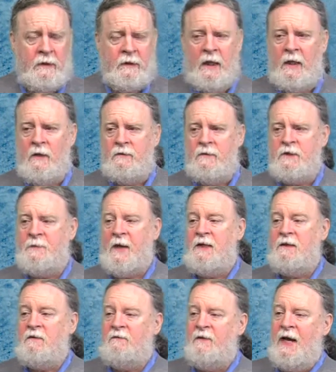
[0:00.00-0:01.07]
Now,
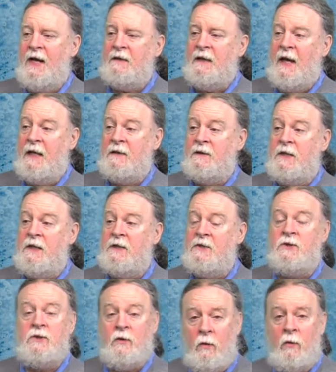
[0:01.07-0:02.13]
despite the fact that the
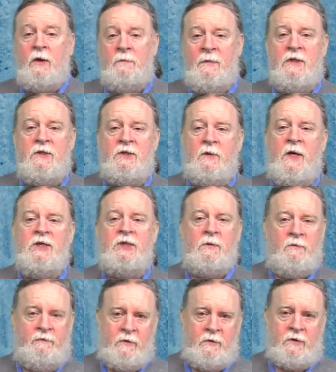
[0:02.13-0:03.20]
school administration
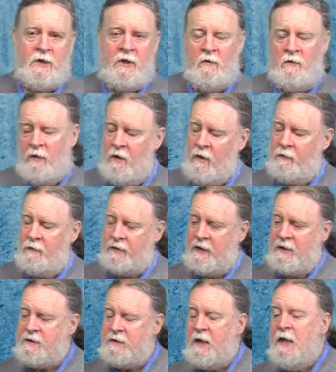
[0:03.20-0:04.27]
refused to go along with
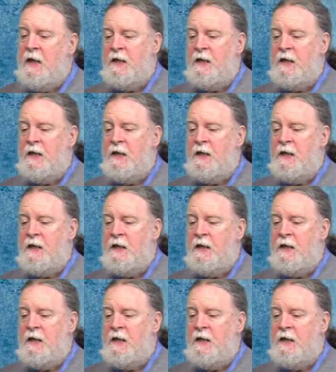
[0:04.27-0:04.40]
this,